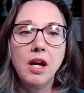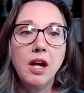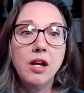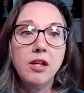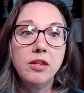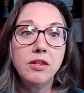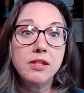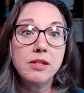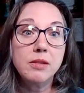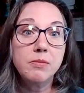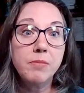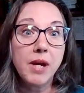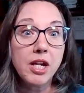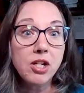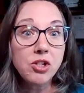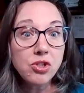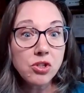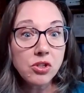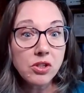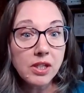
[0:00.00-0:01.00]

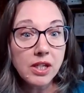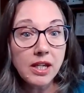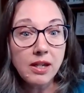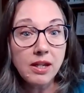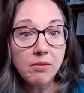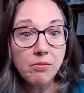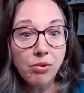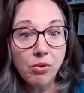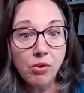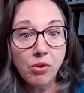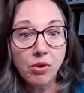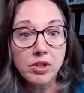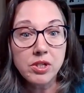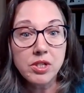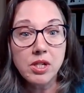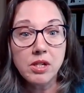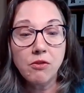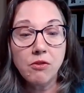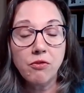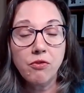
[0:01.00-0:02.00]
Especially
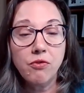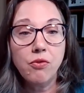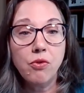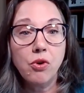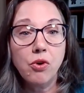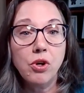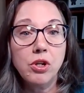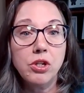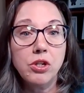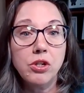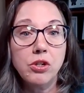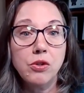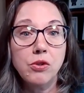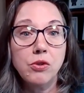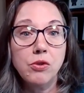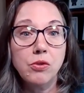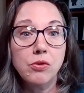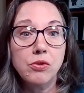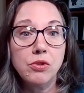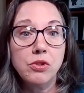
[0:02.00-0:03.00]
important for
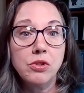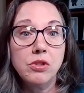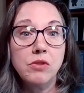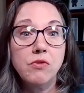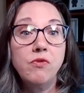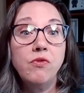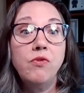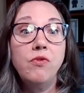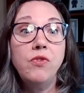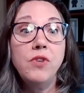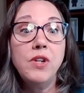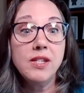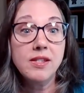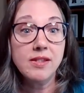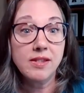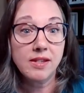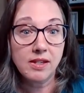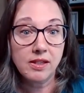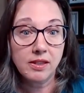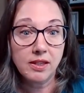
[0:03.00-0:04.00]
you
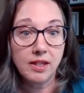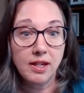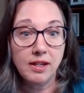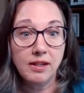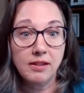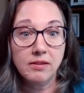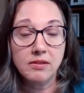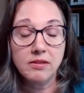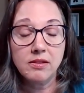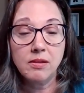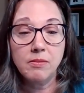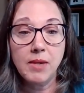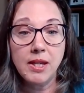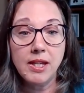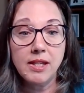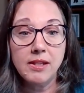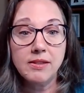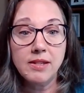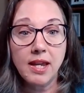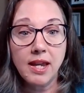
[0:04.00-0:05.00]
physically to
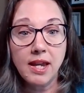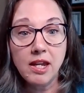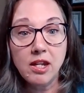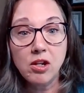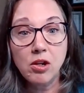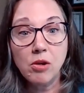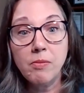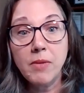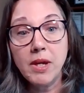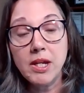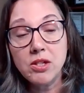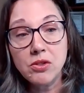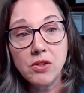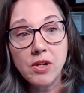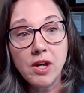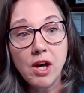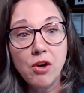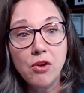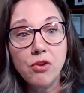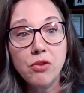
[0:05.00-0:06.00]
maintain your mental
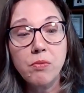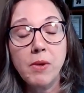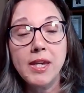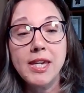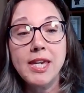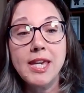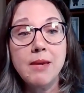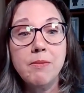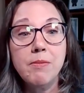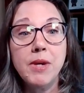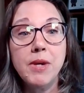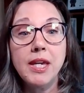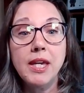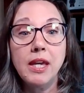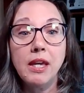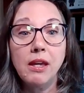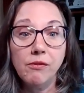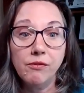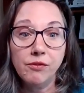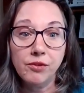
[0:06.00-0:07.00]
health by keeping
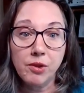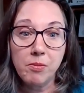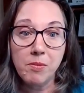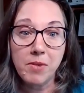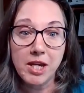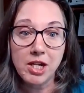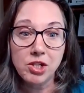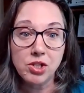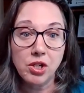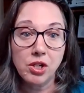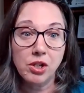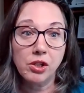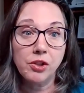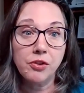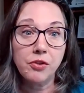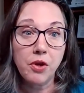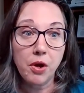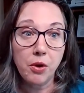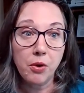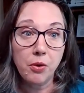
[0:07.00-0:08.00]
inflammation
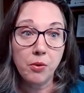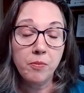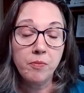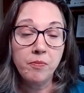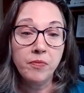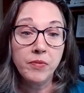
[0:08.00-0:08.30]
low.